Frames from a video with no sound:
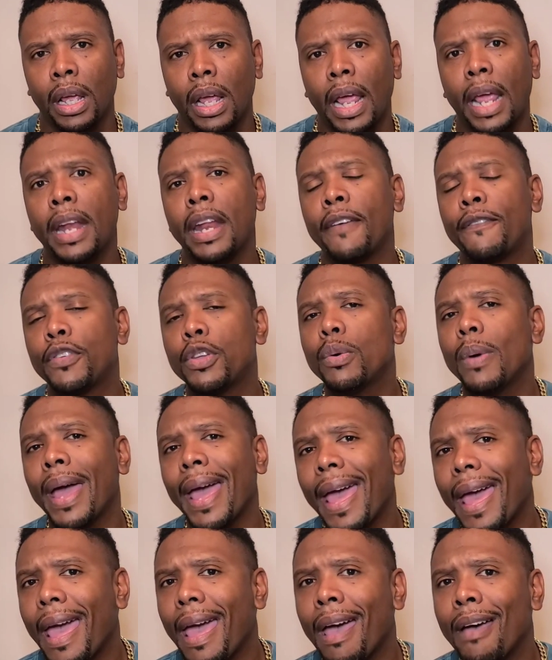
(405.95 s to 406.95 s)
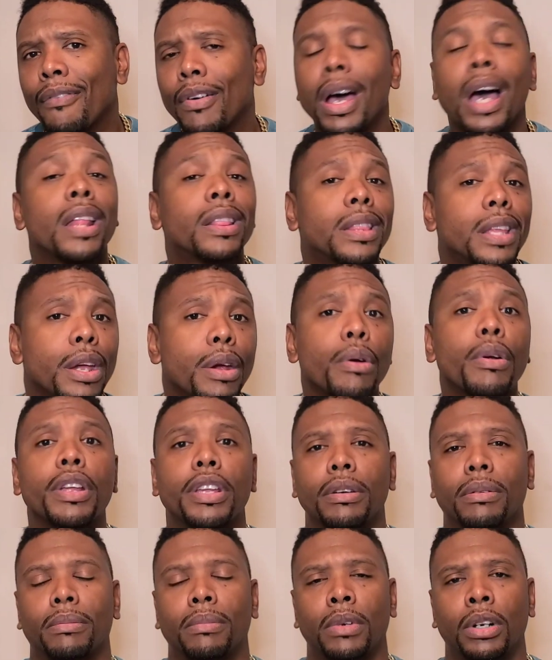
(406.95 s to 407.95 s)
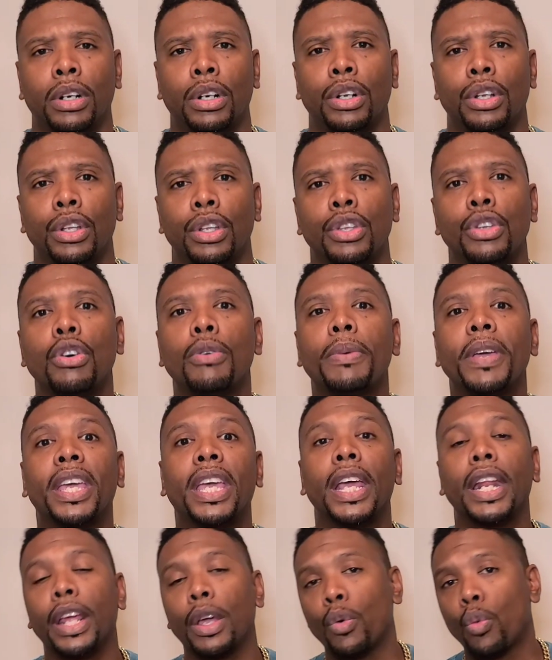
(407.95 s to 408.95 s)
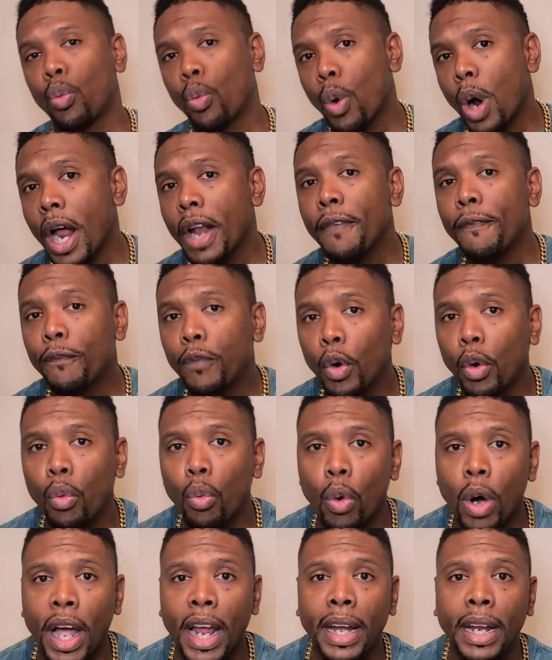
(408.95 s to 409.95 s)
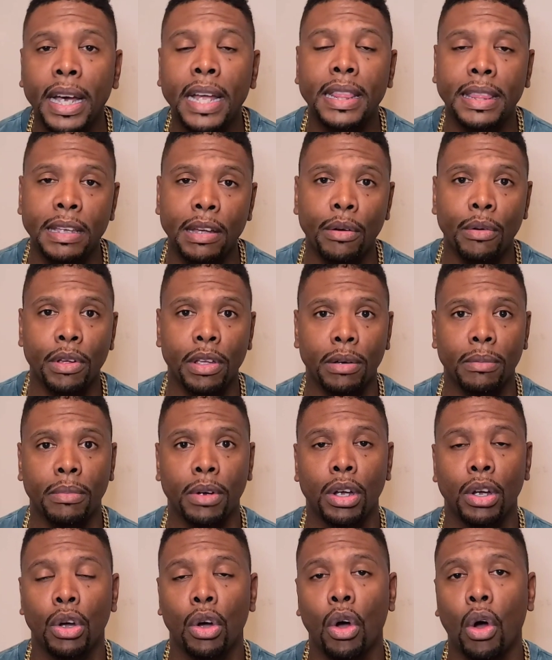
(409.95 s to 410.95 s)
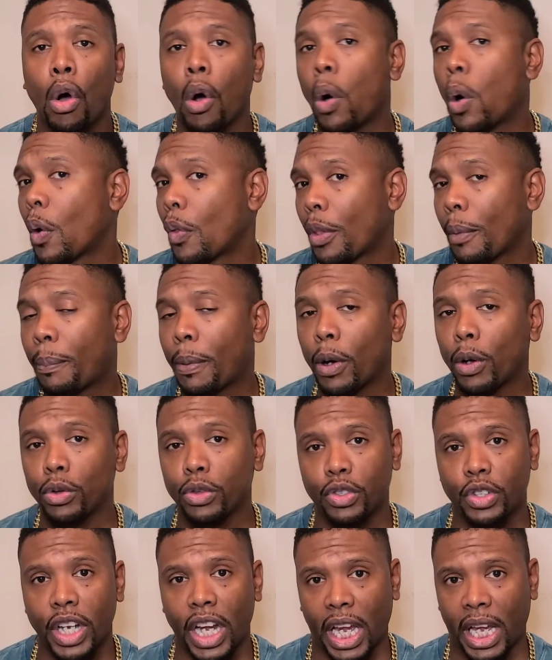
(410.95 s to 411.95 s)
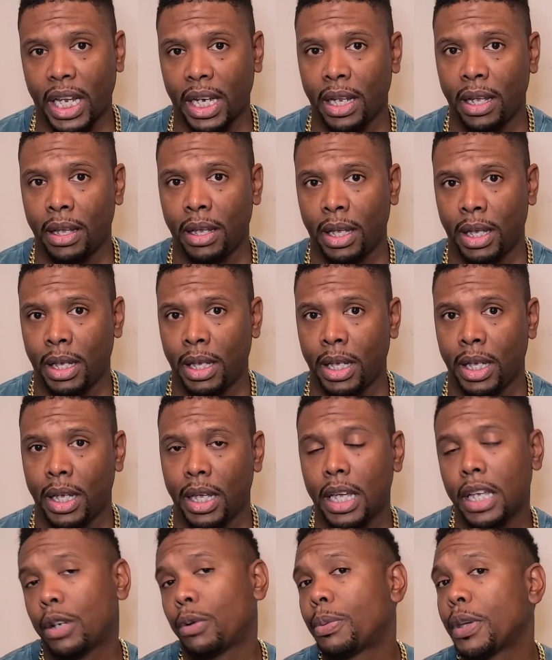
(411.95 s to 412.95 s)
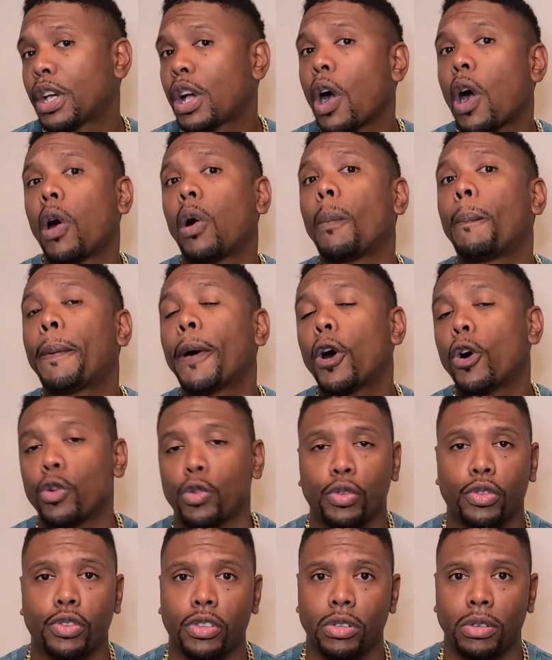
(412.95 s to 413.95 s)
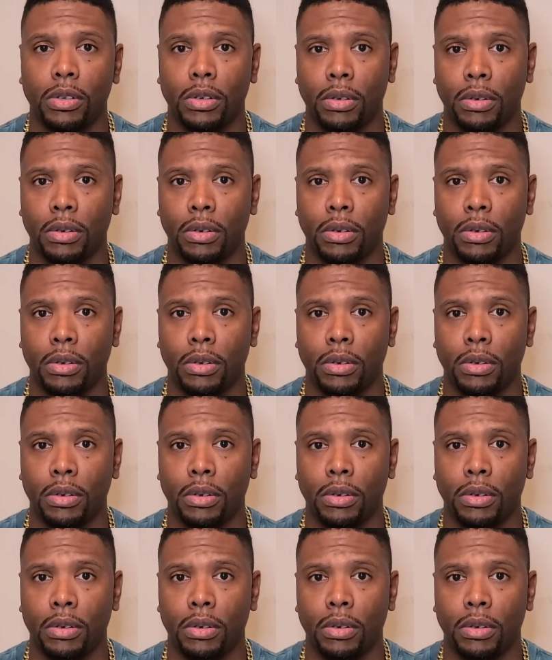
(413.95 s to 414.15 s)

And if you have Ethereum, you'll be getting 1-for-1 Ethereum on the Pulsechain. It'll be called Pulse.